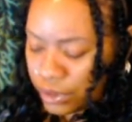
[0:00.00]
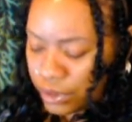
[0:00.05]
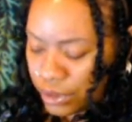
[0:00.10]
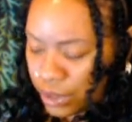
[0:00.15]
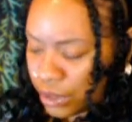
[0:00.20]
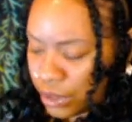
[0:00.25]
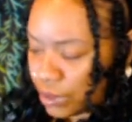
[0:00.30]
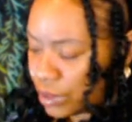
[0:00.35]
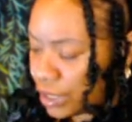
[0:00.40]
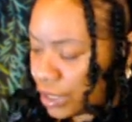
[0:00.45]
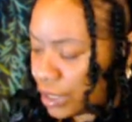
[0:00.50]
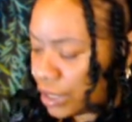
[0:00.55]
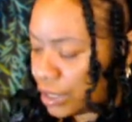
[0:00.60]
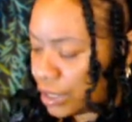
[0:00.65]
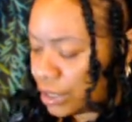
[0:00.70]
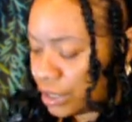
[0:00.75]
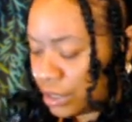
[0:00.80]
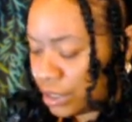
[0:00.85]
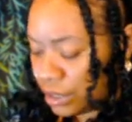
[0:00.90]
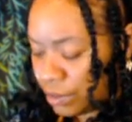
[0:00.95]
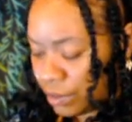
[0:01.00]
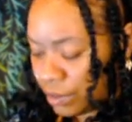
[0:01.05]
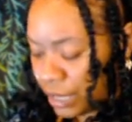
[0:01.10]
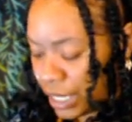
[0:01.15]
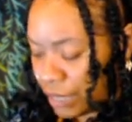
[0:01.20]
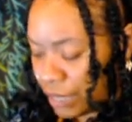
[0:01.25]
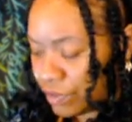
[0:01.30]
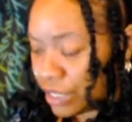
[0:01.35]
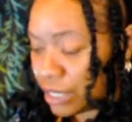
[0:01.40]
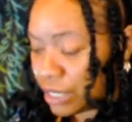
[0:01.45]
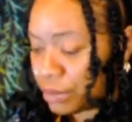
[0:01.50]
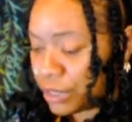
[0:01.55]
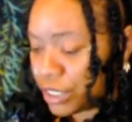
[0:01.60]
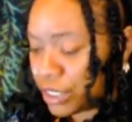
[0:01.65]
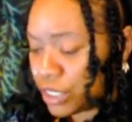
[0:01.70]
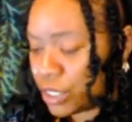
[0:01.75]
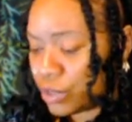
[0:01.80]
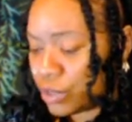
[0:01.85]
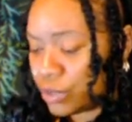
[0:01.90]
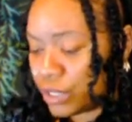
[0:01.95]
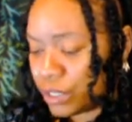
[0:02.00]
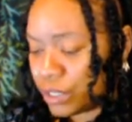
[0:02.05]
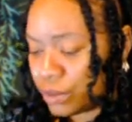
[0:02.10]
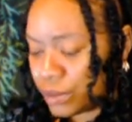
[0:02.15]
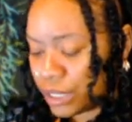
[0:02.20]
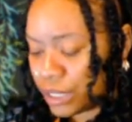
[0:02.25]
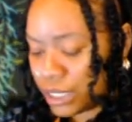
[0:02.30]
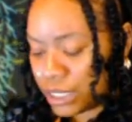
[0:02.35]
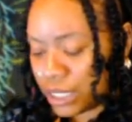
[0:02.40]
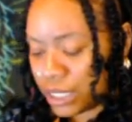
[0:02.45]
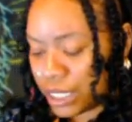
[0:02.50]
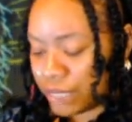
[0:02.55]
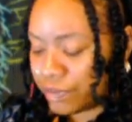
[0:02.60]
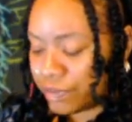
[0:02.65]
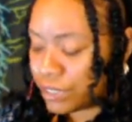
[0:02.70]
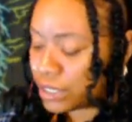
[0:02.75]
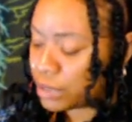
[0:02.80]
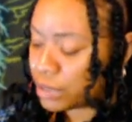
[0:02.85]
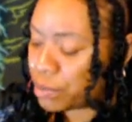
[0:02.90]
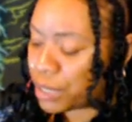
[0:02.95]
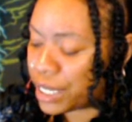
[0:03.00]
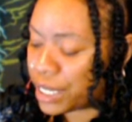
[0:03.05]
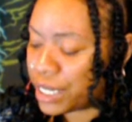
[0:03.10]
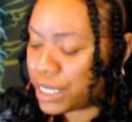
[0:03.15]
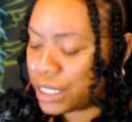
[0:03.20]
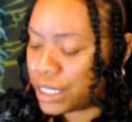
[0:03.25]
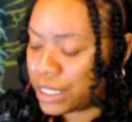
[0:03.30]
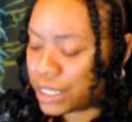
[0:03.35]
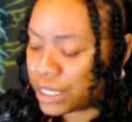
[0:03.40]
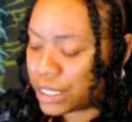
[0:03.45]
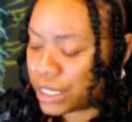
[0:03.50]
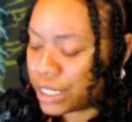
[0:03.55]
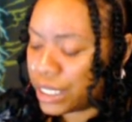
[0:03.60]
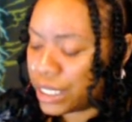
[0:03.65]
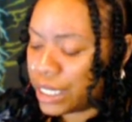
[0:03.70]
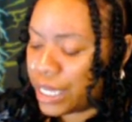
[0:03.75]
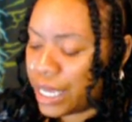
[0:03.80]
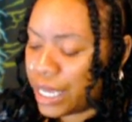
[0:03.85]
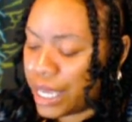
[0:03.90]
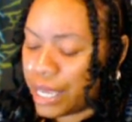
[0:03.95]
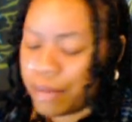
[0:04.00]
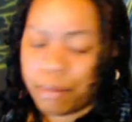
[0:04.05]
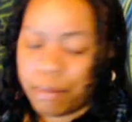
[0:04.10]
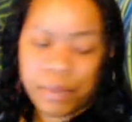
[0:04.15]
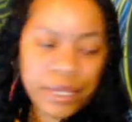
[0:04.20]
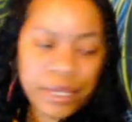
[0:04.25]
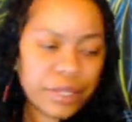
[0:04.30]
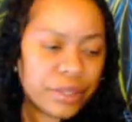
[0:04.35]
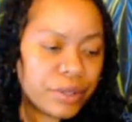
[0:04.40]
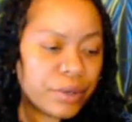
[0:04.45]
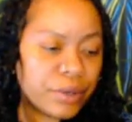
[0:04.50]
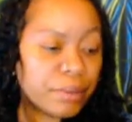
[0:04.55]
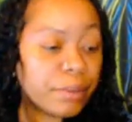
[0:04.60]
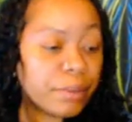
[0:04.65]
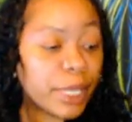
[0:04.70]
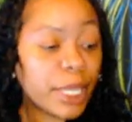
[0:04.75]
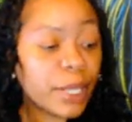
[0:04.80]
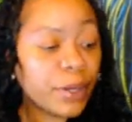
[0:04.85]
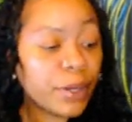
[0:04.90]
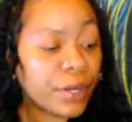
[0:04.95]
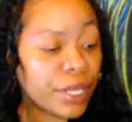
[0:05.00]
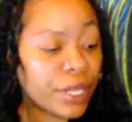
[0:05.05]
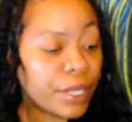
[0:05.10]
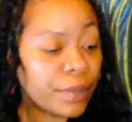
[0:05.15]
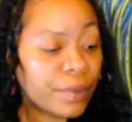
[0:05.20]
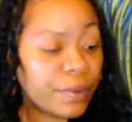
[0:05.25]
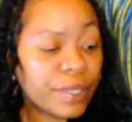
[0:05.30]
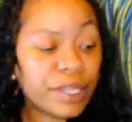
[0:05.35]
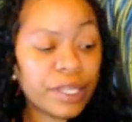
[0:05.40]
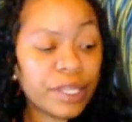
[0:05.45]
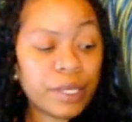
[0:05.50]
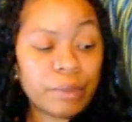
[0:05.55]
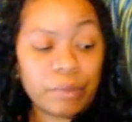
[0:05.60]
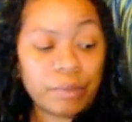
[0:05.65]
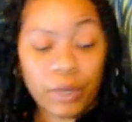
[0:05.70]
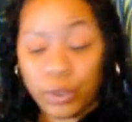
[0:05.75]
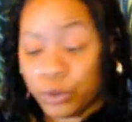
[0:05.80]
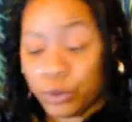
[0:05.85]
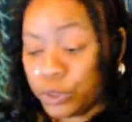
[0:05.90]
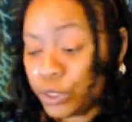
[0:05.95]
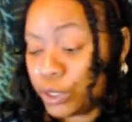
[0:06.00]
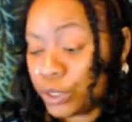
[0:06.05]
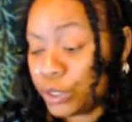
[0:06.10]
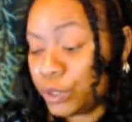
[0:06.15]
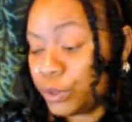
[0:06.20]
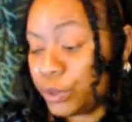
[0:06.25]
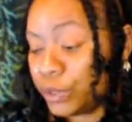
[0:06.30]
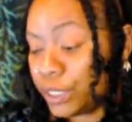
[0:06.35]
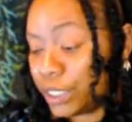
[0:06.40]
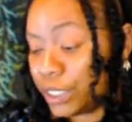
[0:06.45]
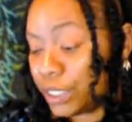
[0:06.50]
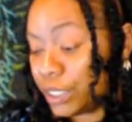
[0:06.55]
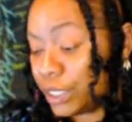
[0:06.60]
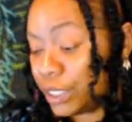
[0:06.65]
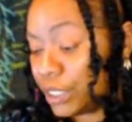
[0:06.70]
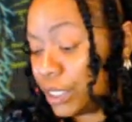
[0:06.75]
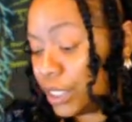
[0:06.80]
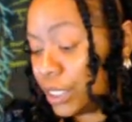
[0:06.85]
Okay, we have Nematona with safe space and Mother Mary with emotional healing.